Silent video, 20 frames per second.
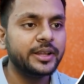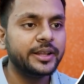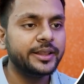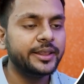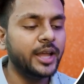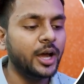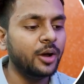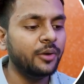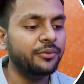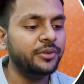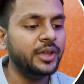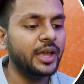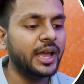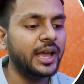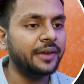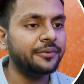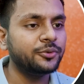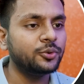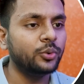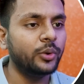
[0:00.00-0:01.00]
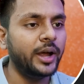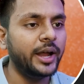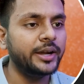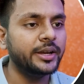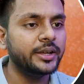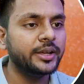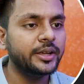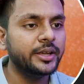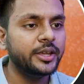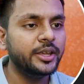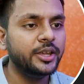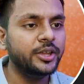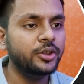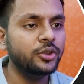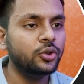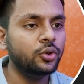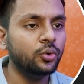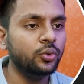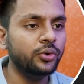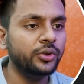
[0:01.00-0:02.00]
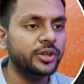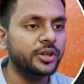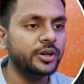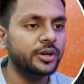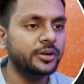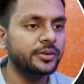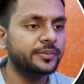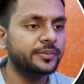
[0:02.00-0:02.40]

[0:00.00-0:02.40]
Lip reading: Now we have to add enqueue here,